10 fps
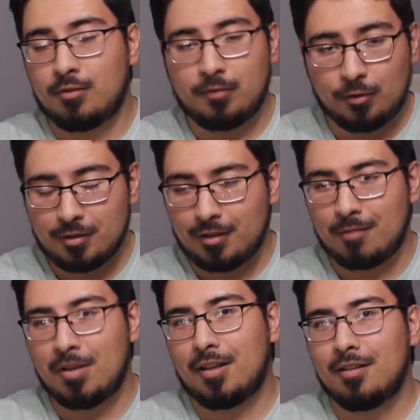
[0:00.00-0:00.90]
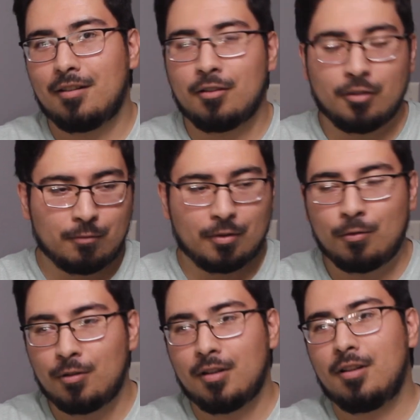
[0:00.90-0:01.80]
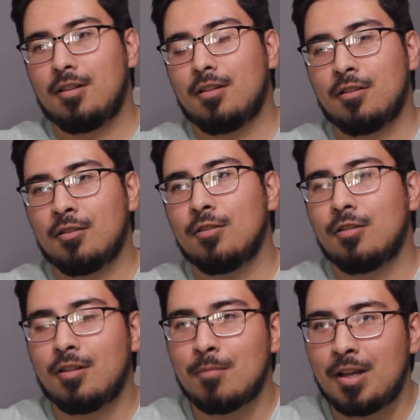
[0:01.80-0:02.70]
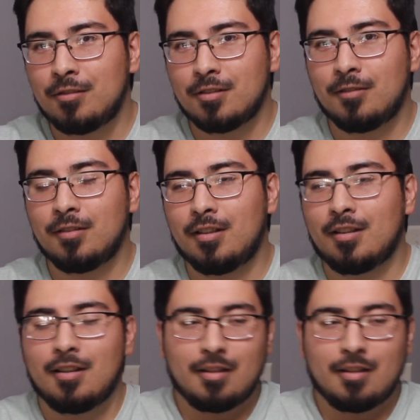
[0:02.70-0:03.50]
focusing on making a good recording, a good amount of like